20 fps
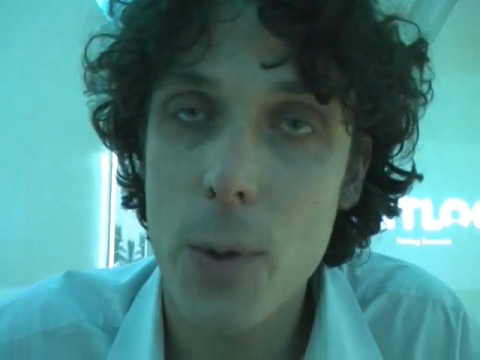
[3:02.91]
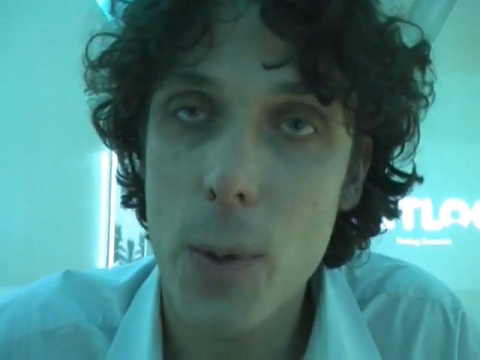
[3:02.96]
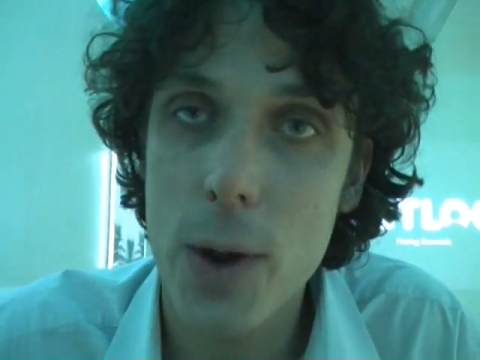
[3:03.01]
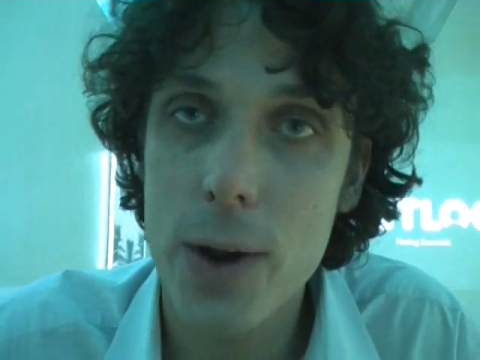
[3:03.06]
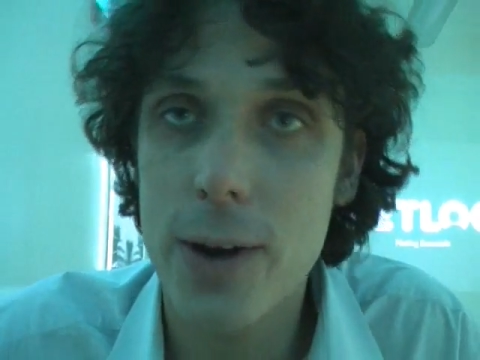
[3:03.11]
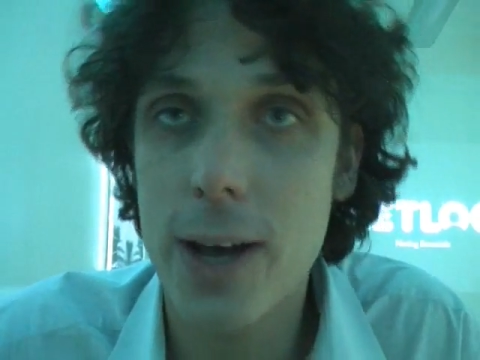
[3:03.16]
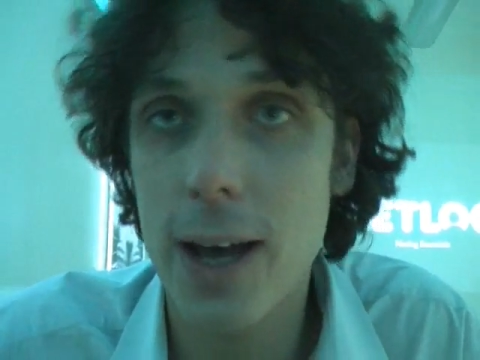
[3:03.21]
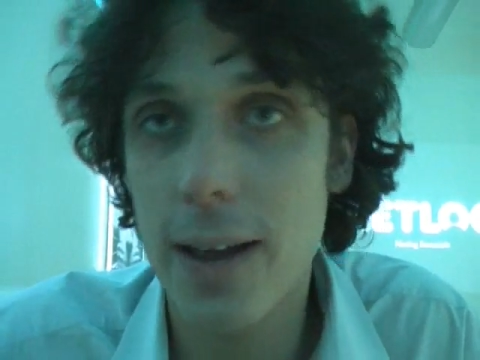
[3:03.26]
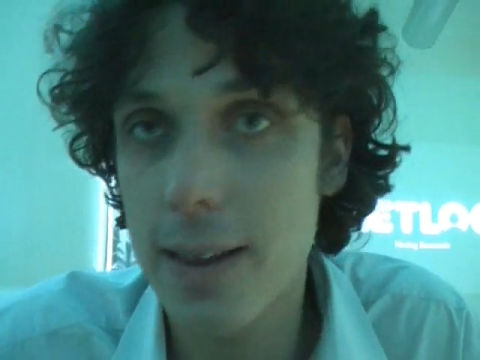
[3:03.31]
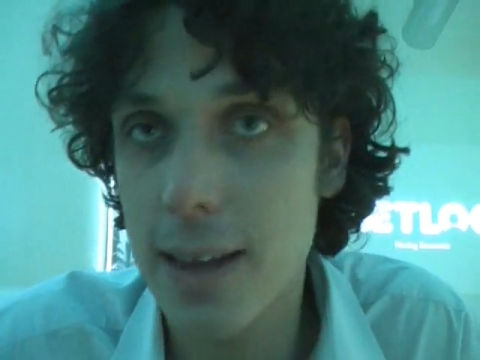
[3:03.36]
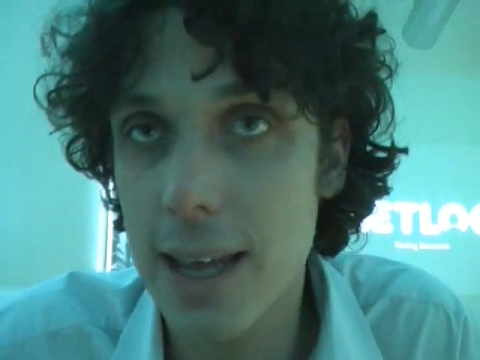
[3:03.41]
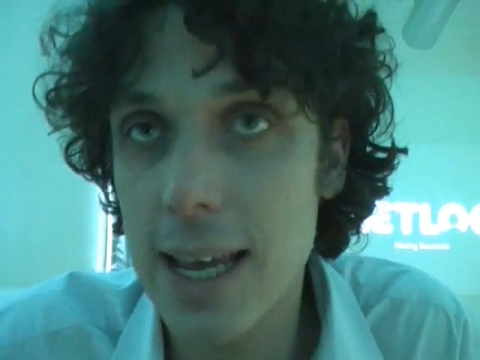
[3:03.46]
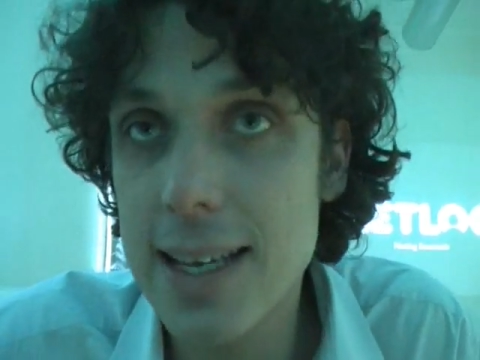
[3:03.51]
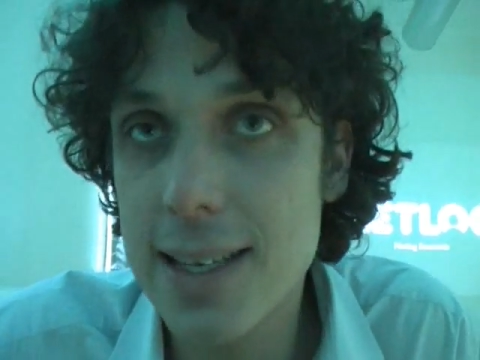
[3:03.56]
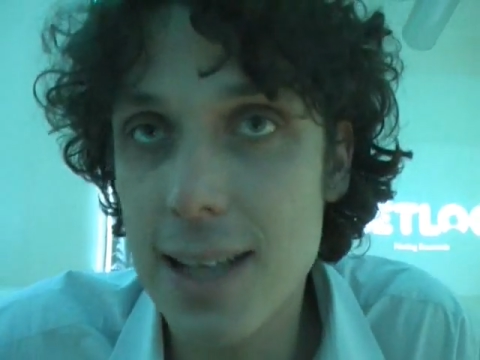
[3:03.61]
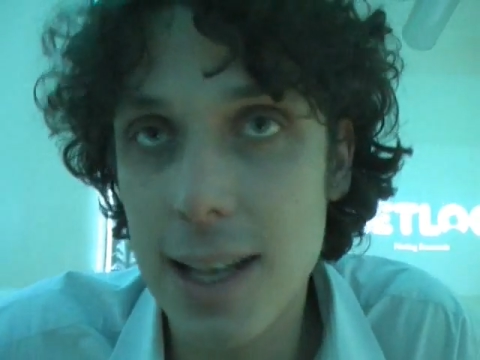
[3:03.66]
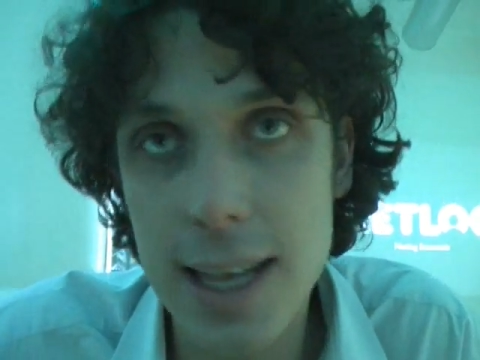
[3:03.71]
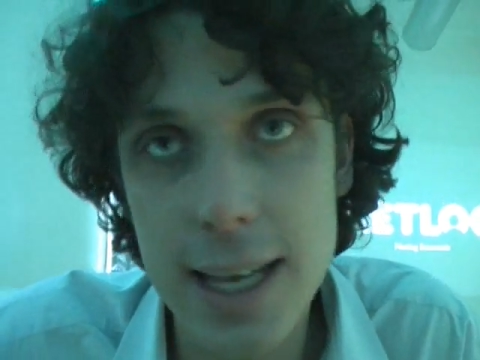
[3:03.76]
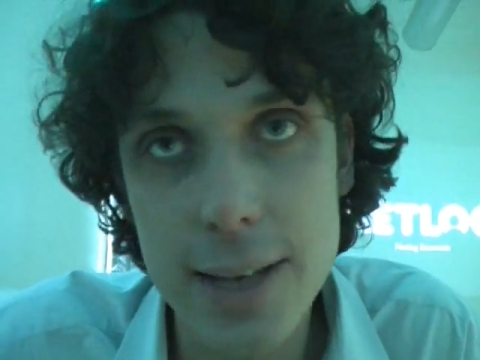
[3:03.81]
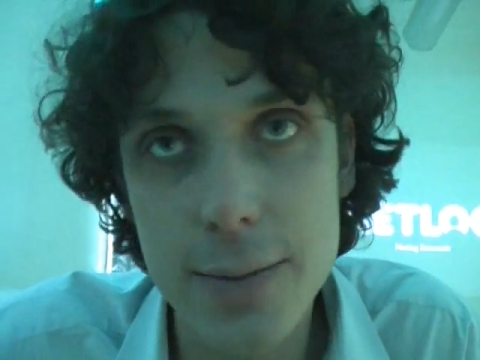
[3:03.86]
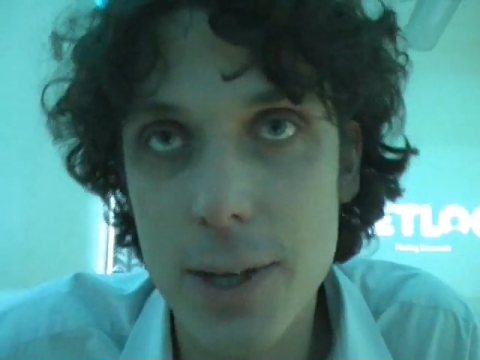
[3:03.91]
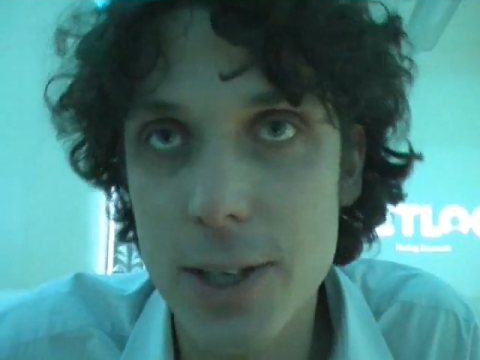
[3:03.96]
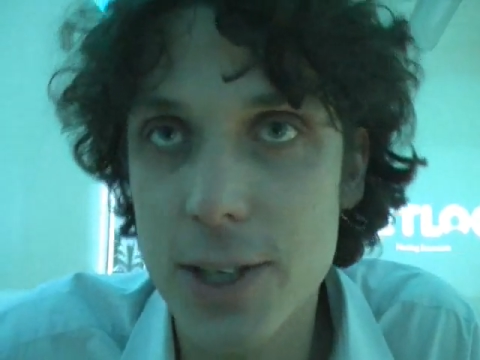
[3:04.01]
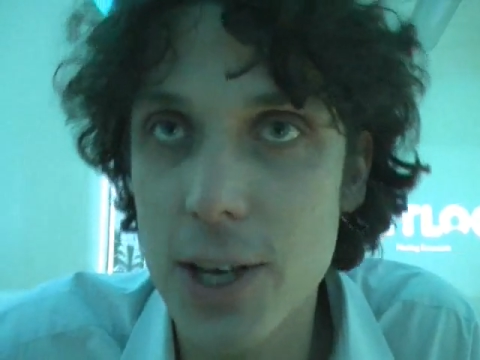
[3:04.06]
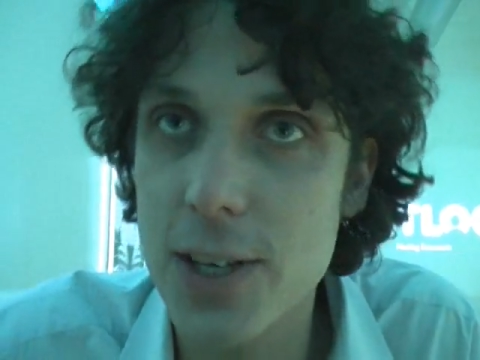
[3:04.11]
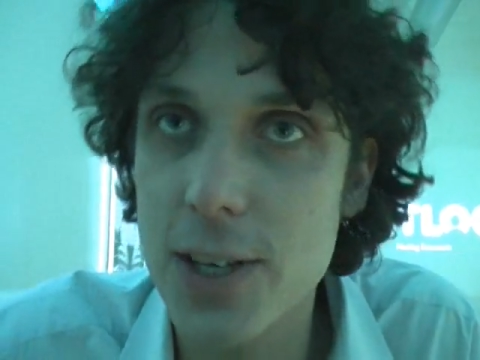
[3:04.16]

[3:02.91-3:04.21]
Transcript: where you can easily, with